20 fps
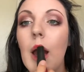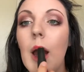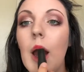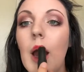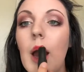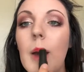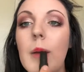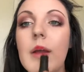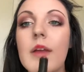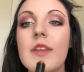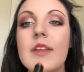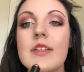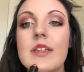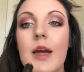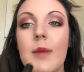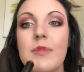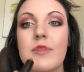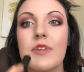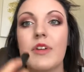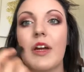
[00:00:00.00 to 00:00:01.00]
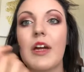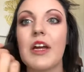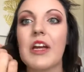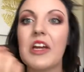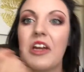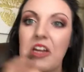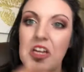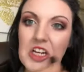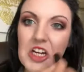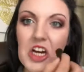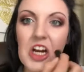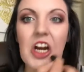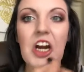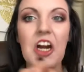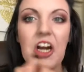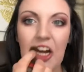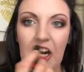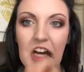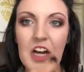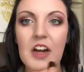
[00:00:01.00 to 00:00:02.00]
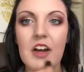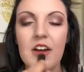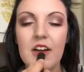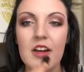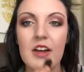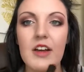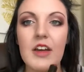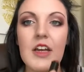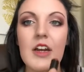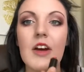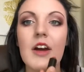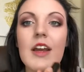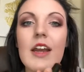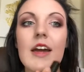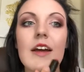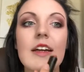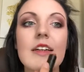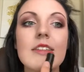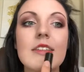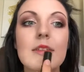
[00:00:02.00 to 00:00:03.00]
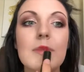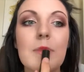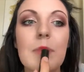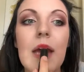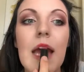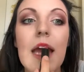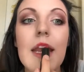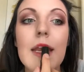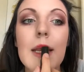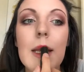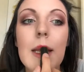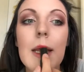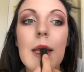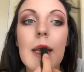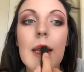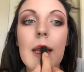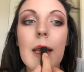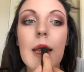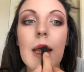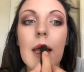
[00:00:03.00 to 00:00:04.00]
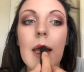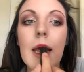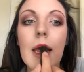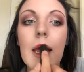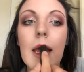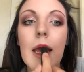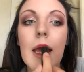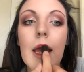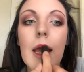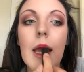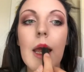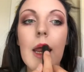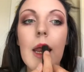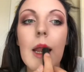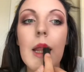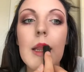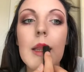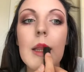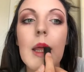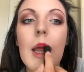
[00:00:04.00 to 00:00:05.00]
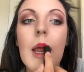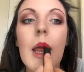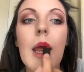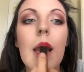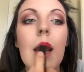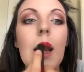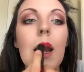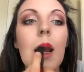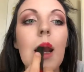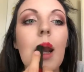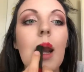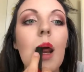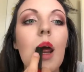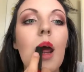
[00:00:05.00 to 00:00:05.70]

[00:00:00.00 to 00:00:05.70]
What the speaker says: I'm not the type to like it on. I like to pat it in and then